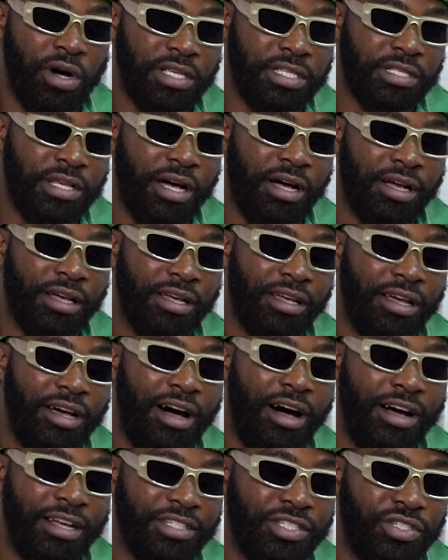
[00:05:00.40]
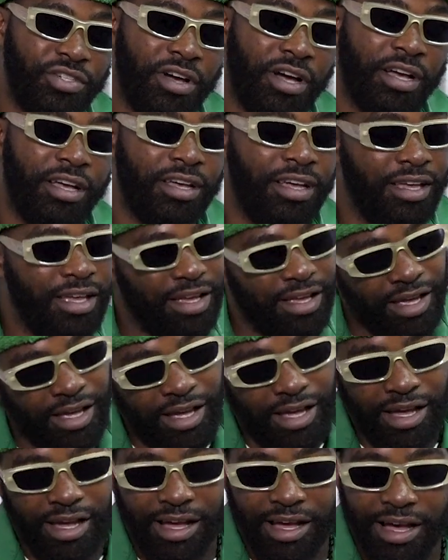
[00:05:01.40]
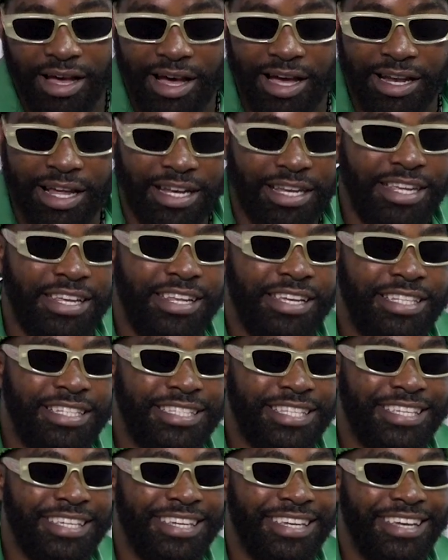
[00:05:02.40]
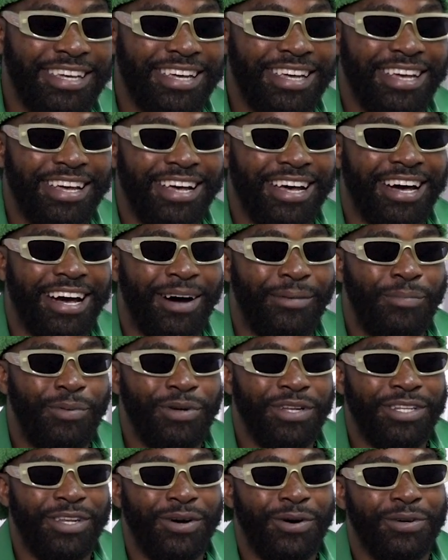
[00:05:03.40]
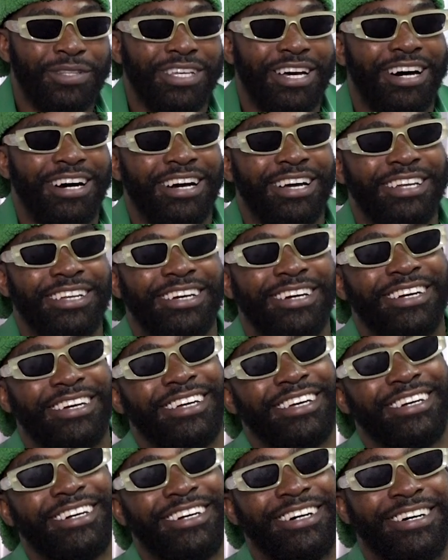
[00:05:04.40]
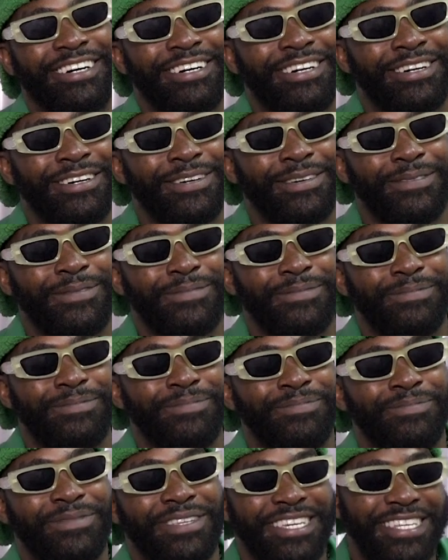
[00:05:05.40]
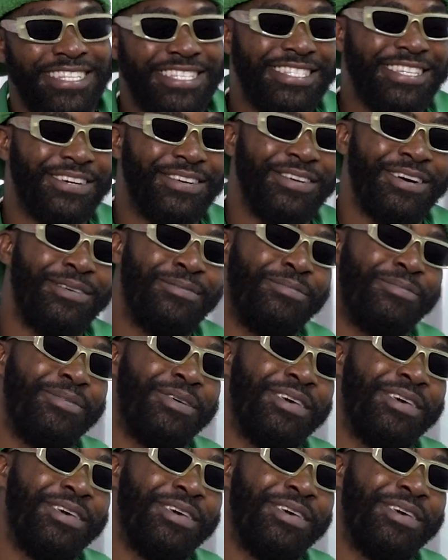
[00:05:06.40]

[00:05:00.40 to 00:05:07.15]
a song on track. And I did it. I put it out on Instagram,